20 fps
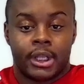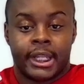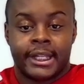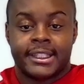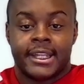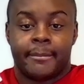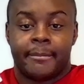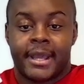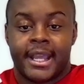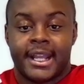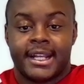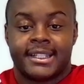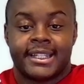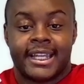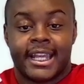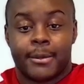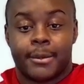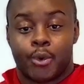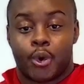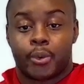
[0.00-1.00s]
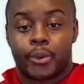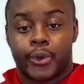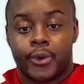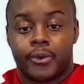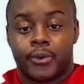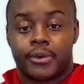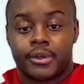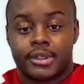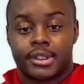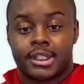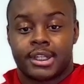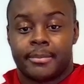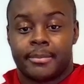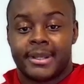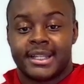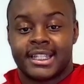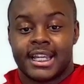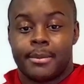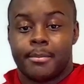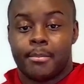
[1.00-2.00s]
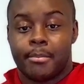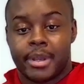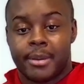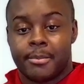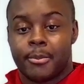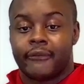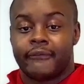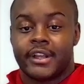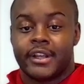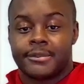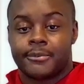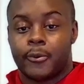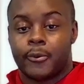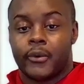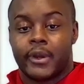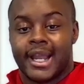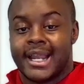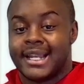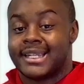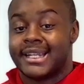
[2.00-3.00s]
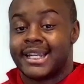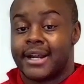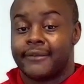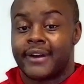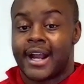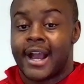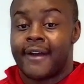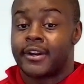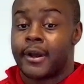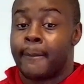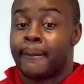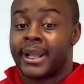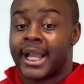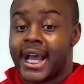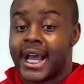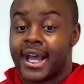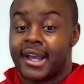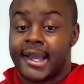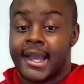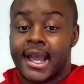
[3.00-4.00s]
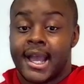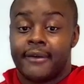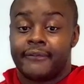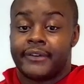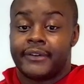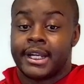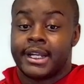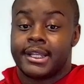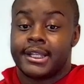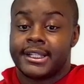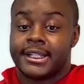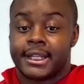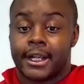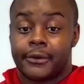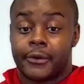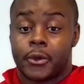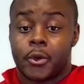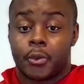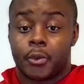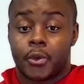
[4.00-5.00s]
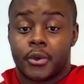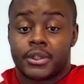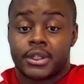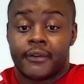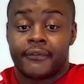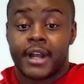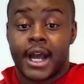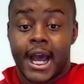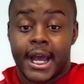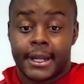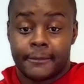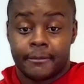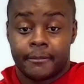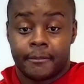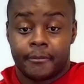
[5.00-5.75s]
LinkedIn page to get more recruiters to be seen, be more visible, and to never have to apply to any of these technical roles I've gotten.